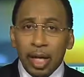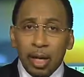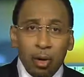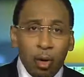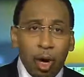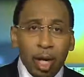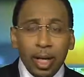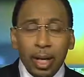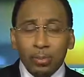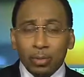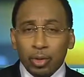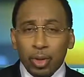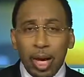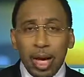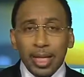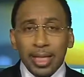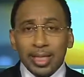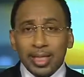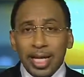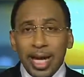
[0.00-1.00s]
All I'm
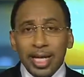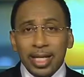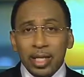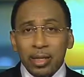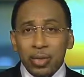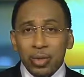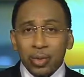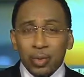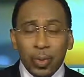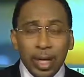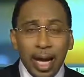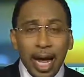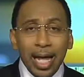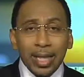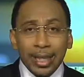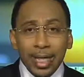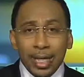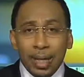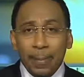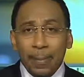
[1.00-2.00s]
trying to say to you is when I
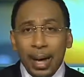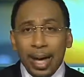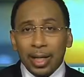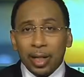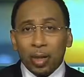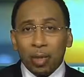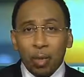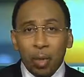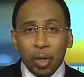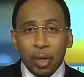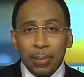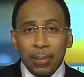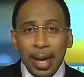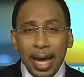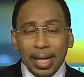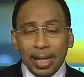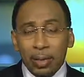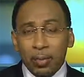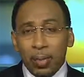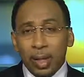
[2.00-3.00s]
think about a
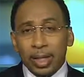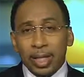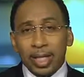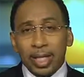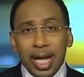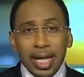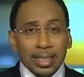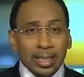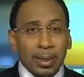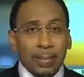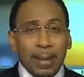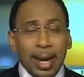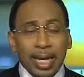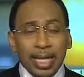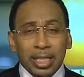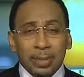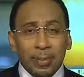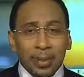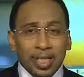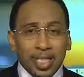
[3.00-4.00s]
quarterback and whether or not
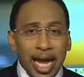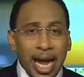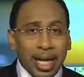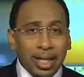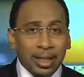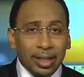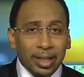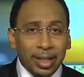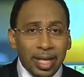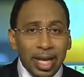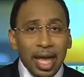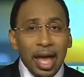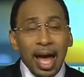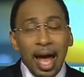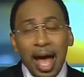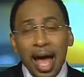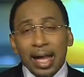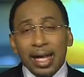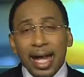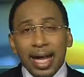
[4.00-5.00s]
somebody's spectacular,
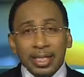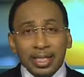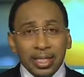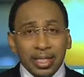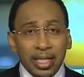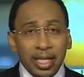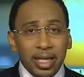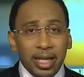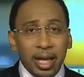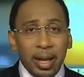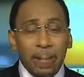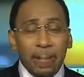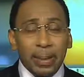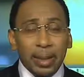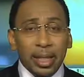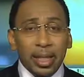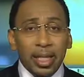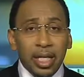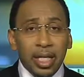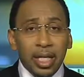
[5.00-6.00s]
I like to see the
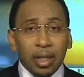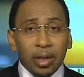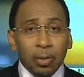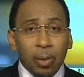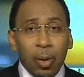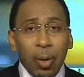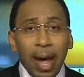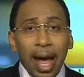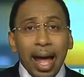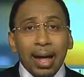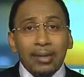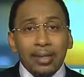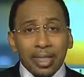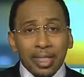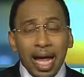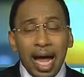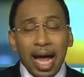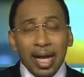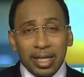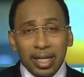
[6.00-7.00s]
ability to throw
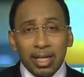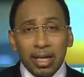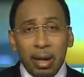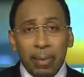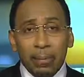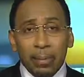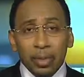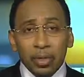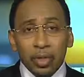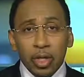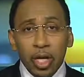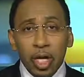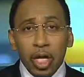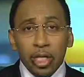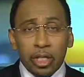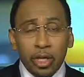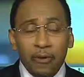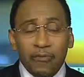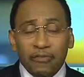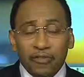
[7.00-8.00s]
outside the numbers,
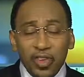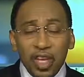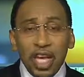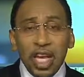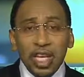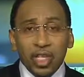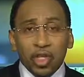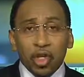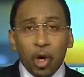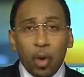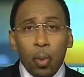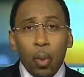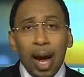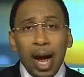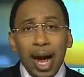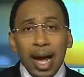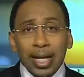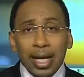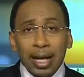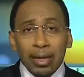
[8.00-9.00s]
to feed your
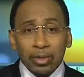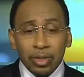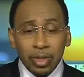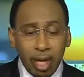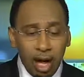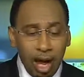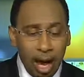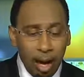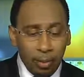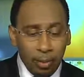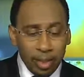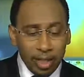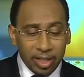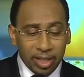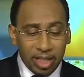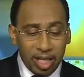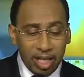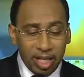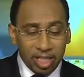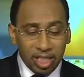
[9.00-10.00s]
wideouts. I want to
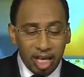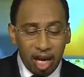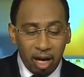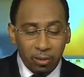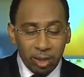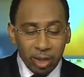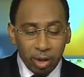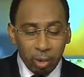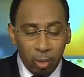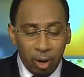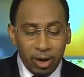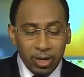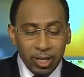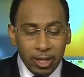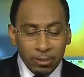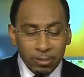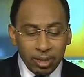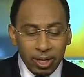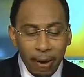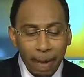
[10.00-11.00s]
see the Terrence
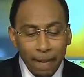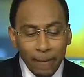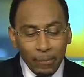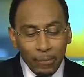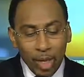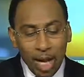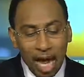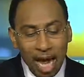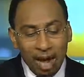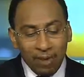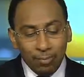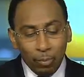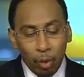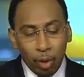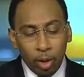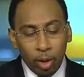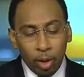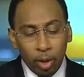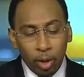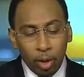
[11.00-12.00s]
Williams have
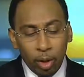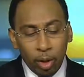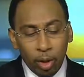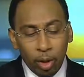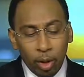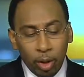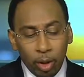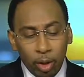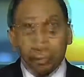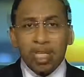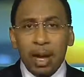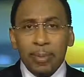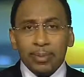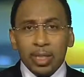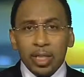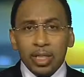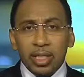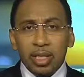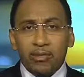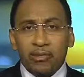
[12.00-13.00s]
more than 14
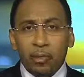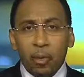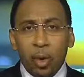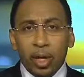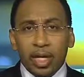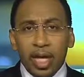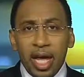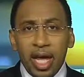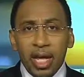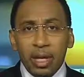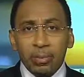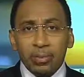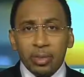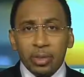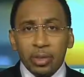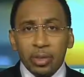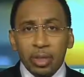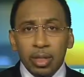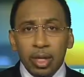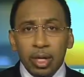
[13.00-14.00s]
receptions in 4
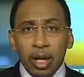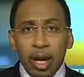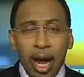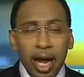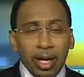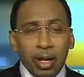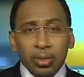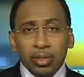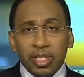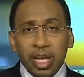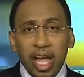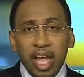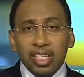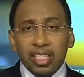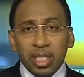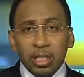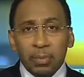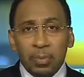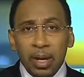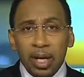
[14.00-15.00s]
games. I know Dez
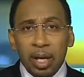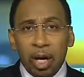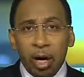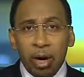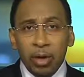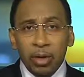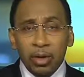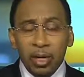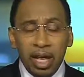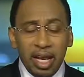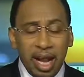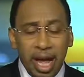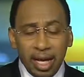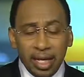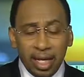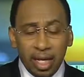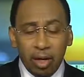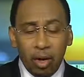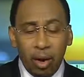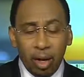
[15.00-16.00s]
has been hurt, and I
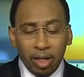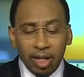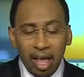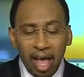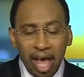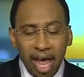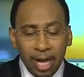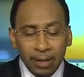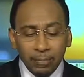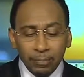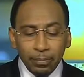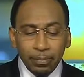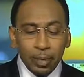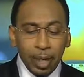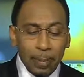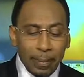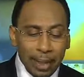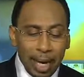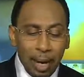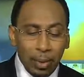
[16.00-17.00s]
get all of that,
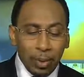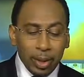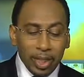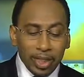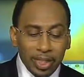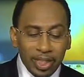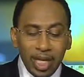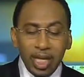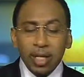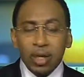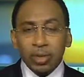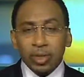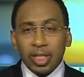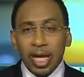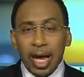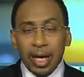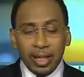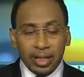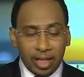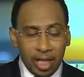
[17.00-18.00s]
but I want to see those
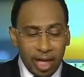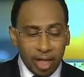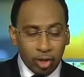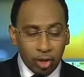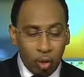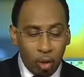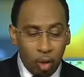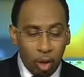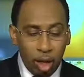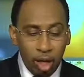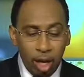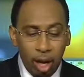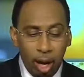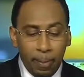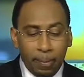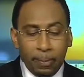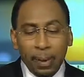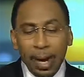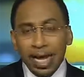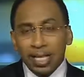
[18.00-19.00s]
kind of things. Or
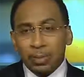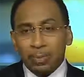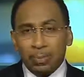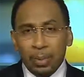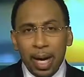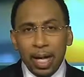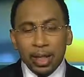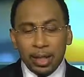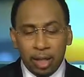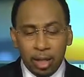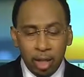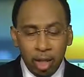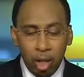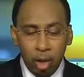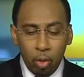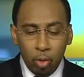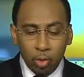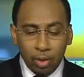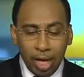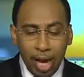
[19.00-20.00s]
a Bryce Butler
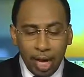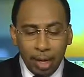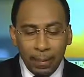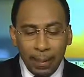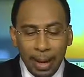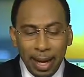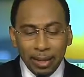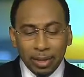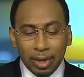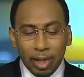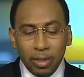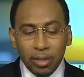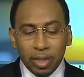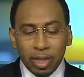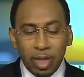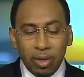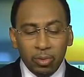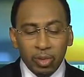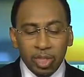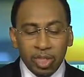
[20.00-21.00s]
who's got about
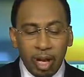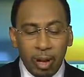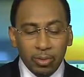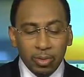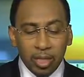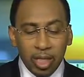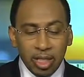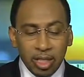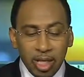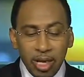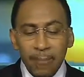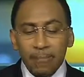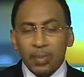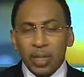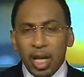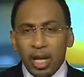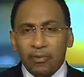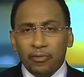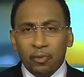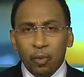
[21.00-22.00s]
13 receptions
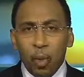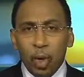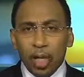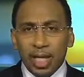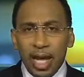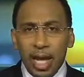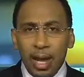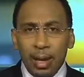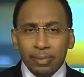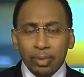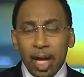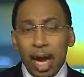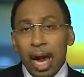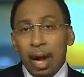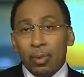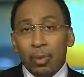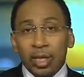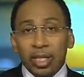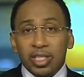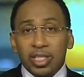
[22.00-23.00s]
in 4 games.
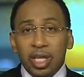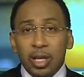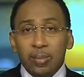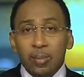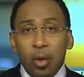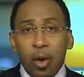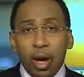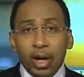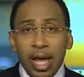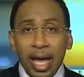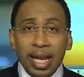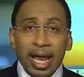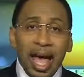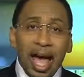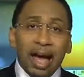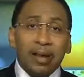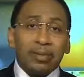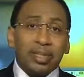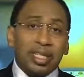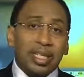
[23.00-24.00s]
I want to see more of that
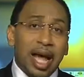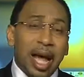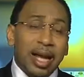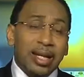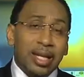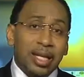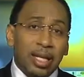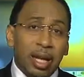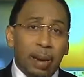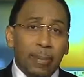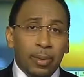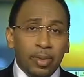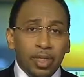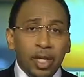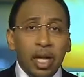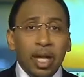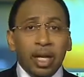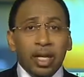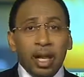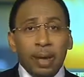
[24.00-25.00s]
outside the numbers.
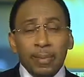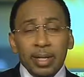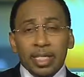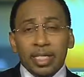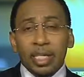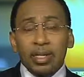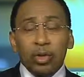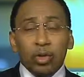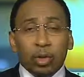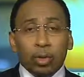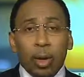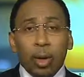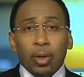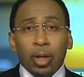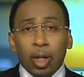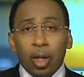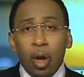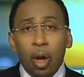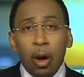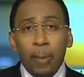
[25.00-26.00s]
Let me see you throw
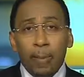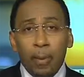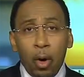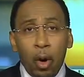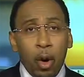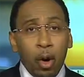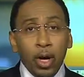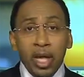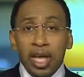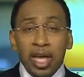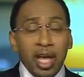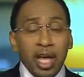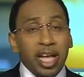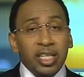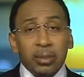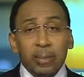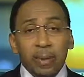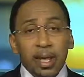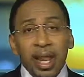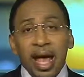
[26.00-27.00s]
the long ball. He
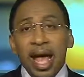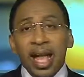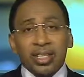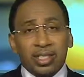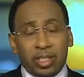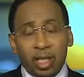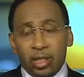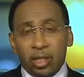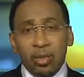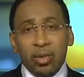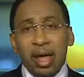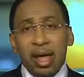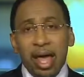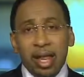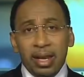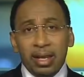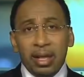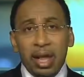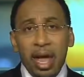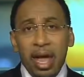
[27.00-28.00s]
hasn't been asked to do
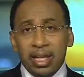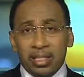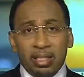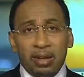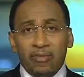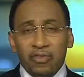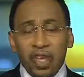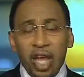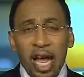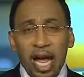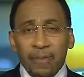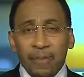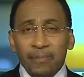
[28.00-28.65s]
that as of yet.